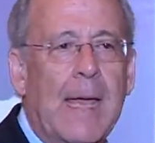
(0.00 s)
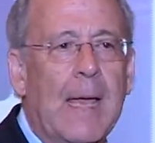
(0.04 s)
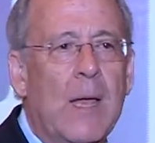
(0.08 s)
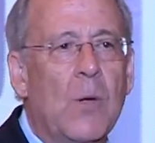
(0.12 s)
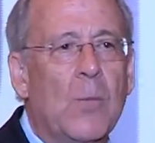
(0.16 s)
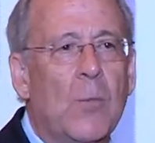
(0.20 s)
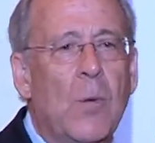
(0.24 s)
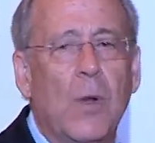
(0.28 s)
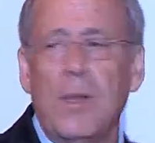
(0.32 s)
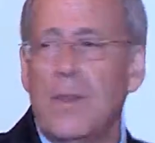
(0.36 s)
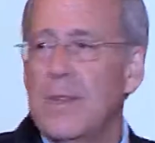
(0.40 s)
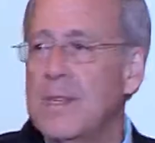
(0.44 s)

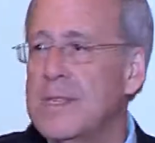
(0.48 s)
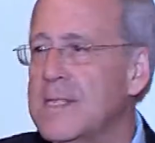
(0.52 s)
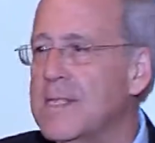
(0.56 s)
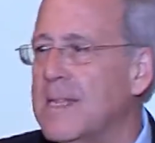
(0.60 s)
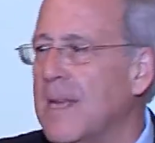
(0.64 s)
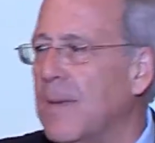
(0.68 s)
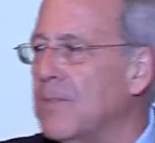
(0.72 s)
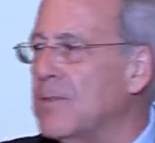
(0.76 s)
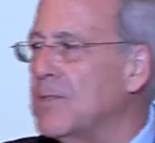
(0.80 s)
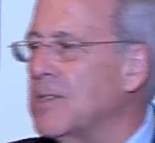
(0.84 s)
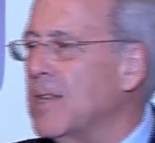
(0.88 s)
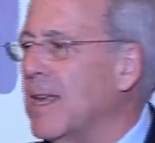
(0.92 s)
What are the
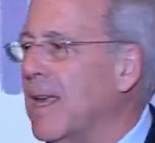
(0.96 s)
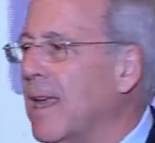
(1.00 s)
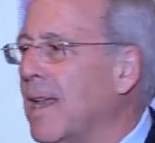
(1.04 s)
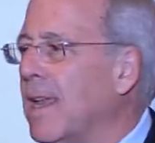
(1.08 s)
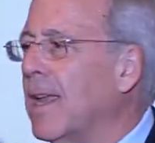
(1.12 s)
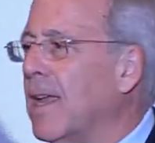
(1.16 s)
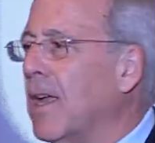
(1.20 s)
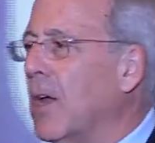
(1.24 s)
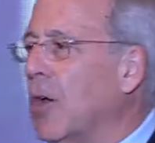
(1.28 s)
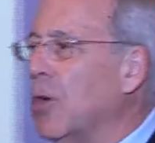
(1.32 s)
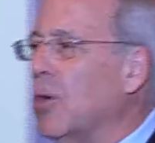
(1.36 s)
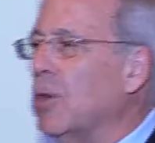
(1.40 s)
steps to
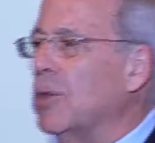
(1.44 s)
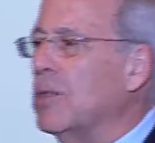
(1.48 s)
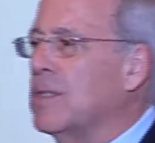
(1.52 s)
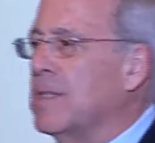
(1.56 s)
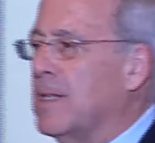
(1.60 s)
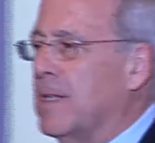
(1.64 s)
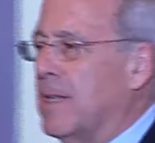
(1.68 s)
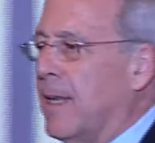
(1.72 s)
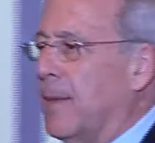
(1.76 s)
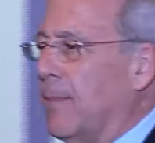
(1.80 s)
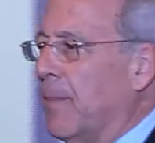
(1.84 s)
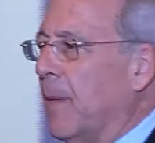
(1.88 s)
getting good
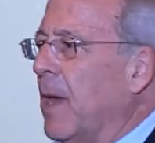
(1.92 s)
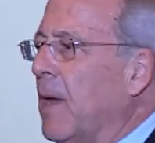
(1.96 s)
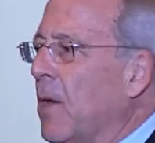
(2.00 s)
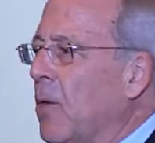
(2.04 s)
sleep?